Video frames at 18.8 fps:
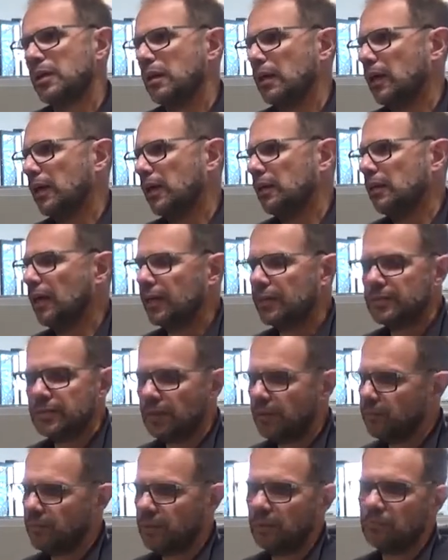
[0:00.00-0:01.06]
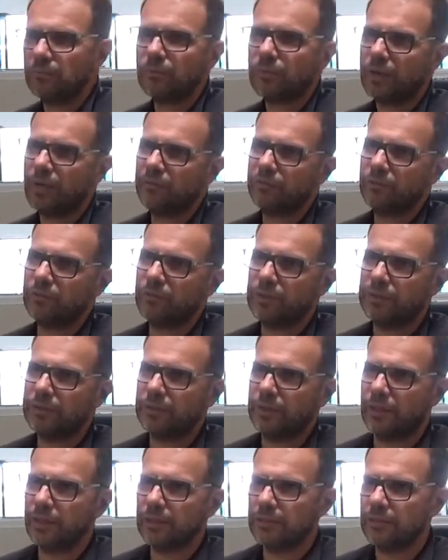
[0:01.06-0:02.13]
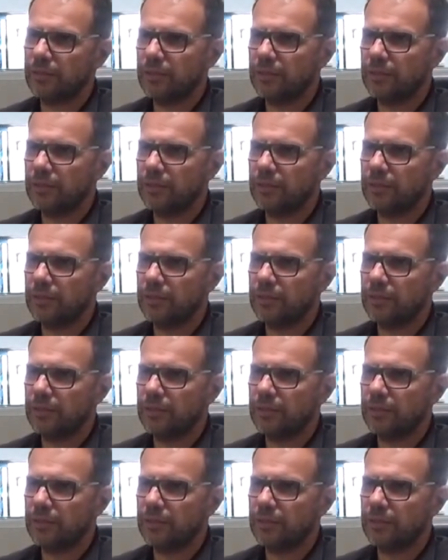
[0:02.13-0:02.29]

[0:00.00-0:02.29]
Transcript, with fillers: and accept them right from the start.